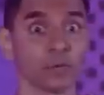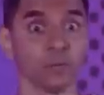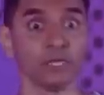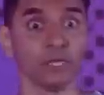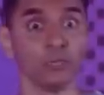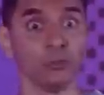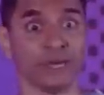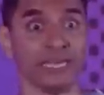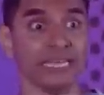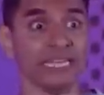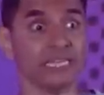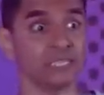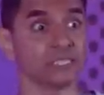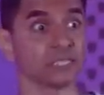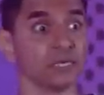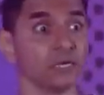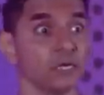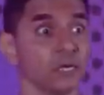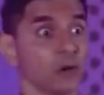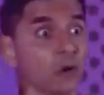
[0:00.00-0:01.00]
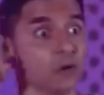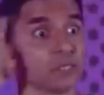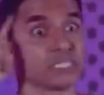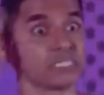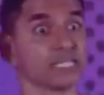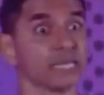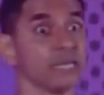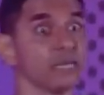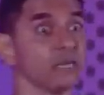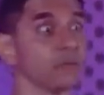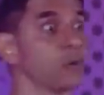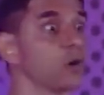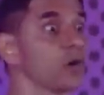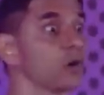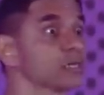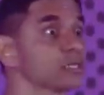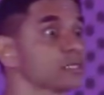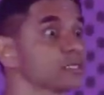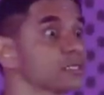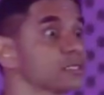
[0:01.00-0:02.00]
Now, will you eat or stay in the
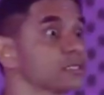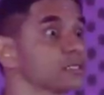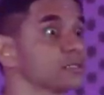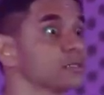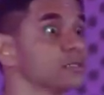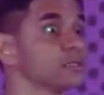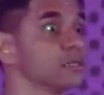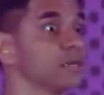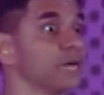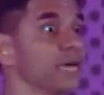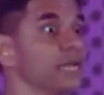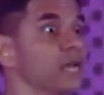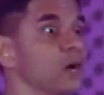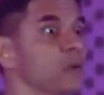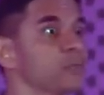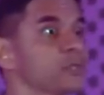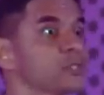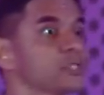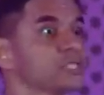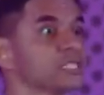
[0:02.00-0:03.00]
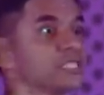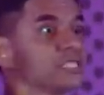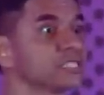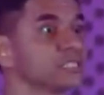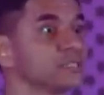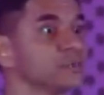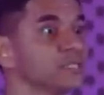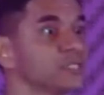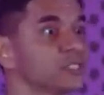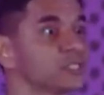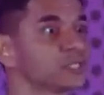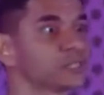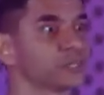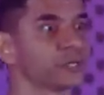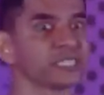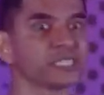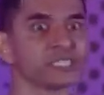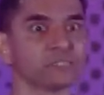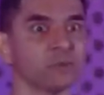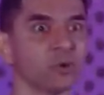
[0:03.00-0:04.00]
box? And now put your system in
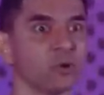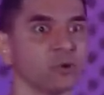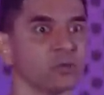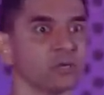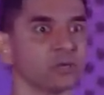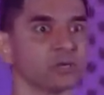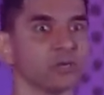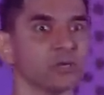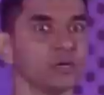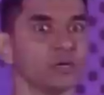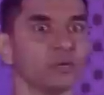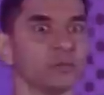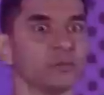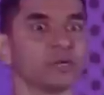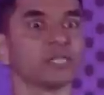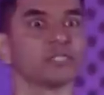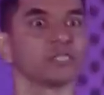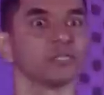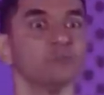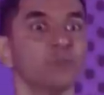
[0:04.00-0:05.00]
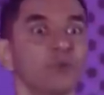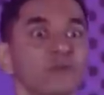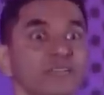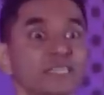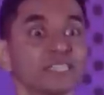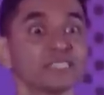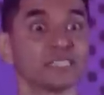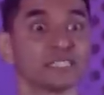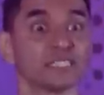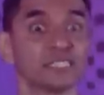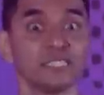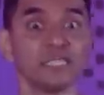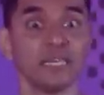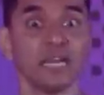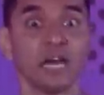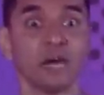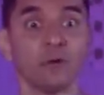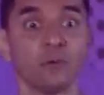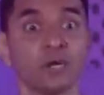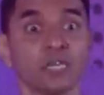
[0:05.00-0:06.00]
stress mode because you're moving to 16
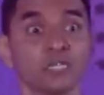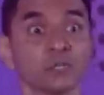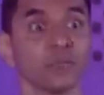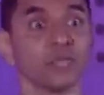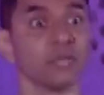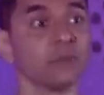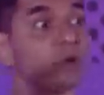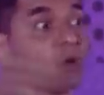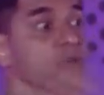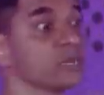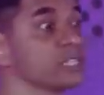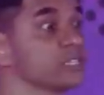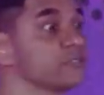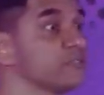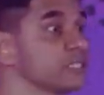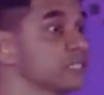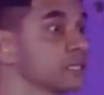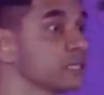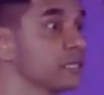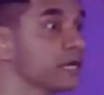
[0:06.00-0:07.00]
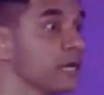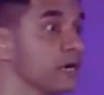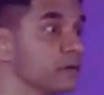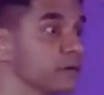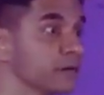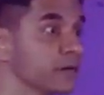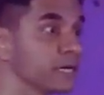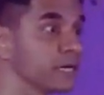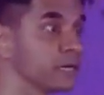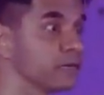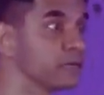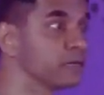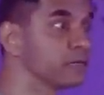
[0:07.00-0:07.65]
hours when the body's physically hungry.